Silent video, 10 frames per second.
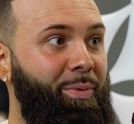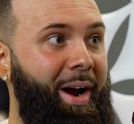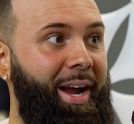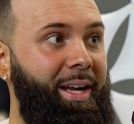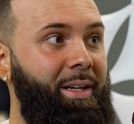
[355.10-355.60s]

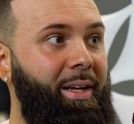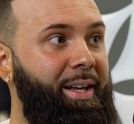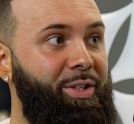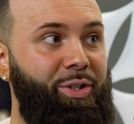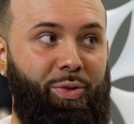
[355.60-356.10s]
Right.
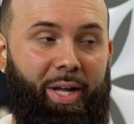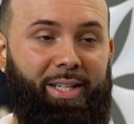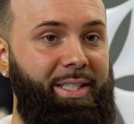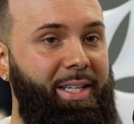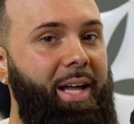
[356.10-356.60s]
And so that's
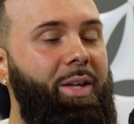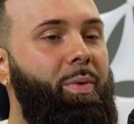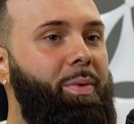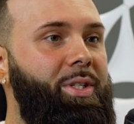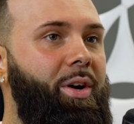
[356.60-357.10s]
exactly what
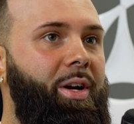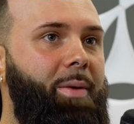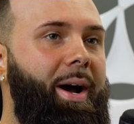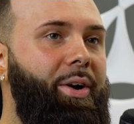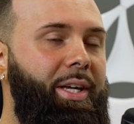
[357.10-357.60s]
we're talking
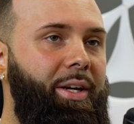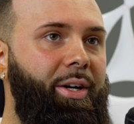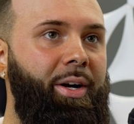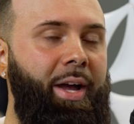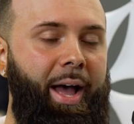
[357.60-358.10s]
about
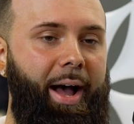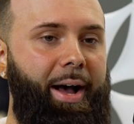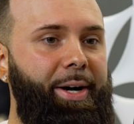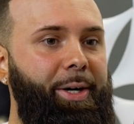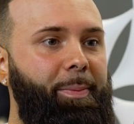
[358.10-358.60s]
here.
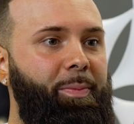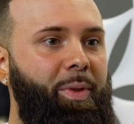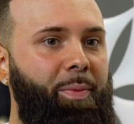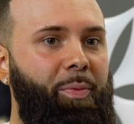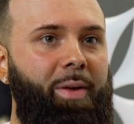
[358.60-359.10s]

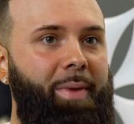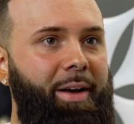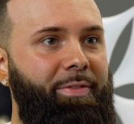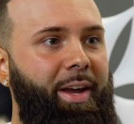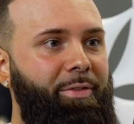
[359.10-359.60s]
One of my
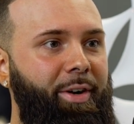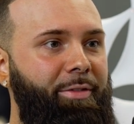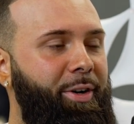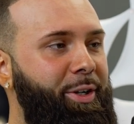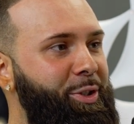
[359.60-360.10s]
favorite
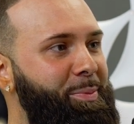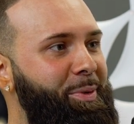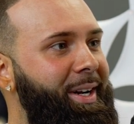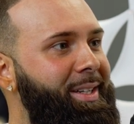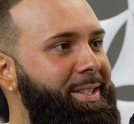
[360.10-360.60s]
furniture
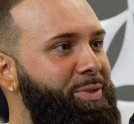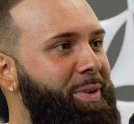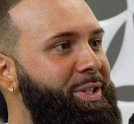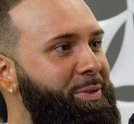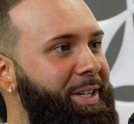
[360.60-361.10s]
brands is
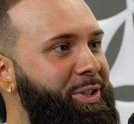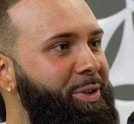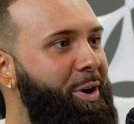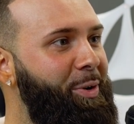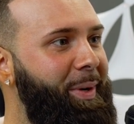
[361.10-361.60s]
Restoration
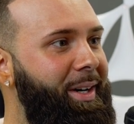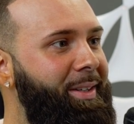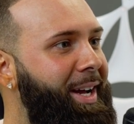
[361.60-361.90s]
Hardware.